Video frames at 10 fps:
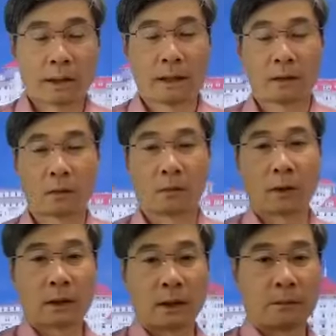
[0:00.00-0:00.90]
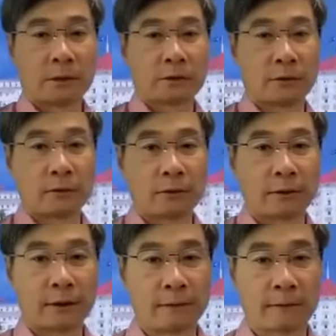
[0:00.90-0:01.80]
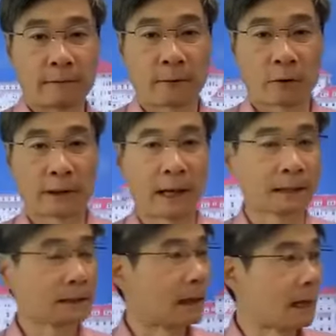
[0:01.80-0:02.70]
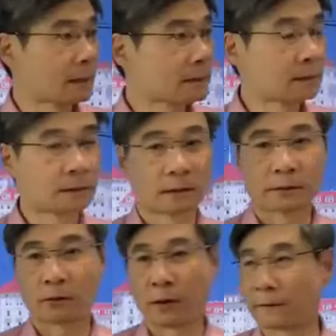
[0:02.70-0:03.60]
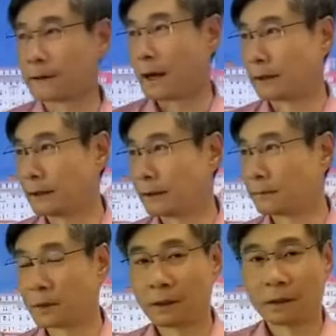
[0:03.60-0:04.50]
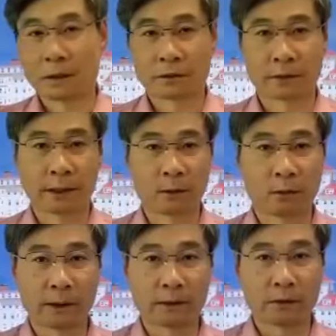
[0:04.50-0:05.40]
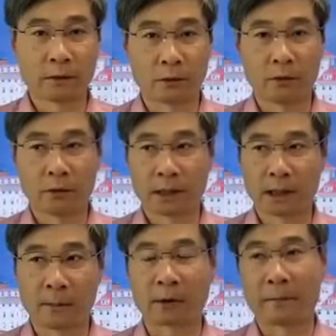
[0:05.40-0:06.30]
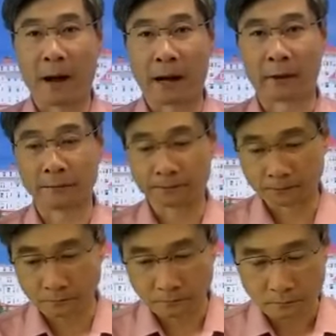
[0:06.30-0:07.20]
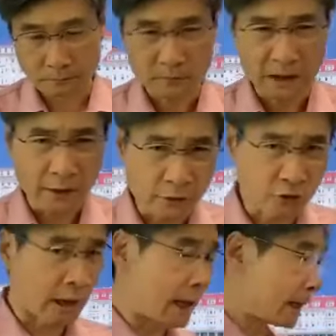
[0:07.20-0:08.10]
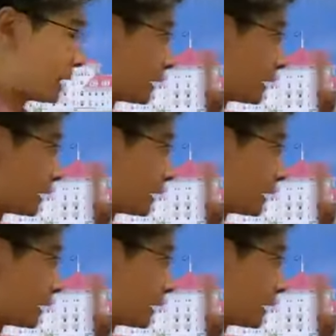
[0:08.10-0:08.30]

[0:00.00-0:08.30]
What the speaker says: Okay, welcome to the very last class, the grand finale. Today we do the American Empire. July